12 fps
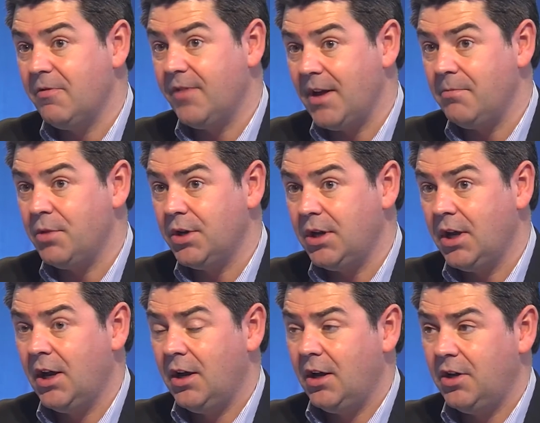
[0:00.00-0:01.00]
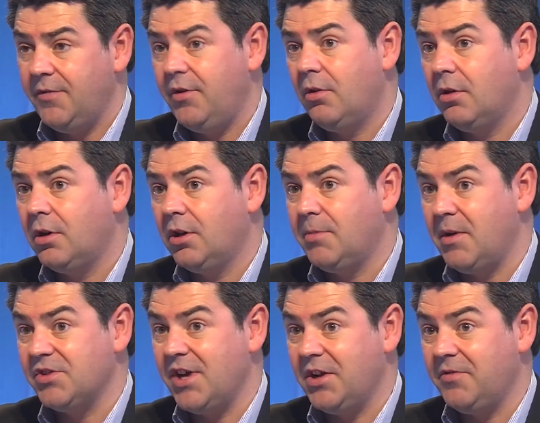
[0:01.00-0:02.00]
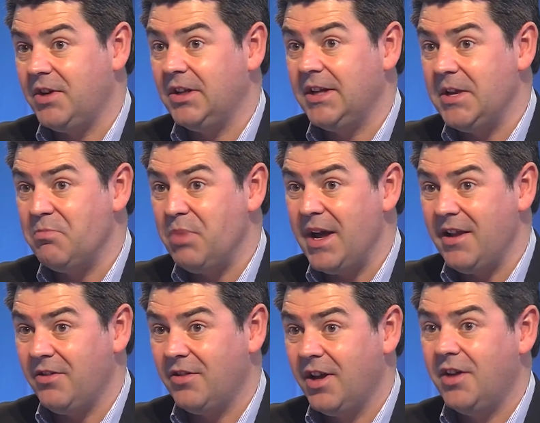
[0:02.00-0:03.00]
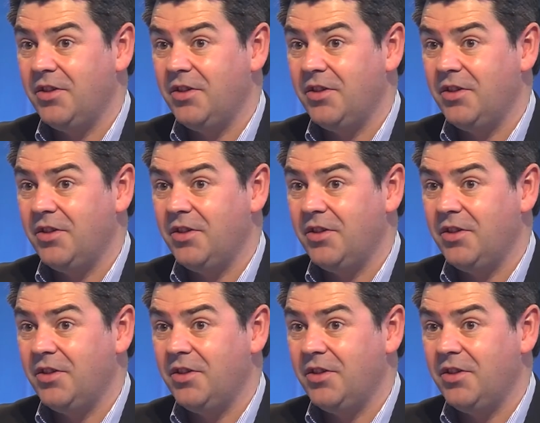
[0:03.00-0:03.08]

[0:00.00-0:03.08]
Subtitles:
of that money. And if you're a club outside of the elite band,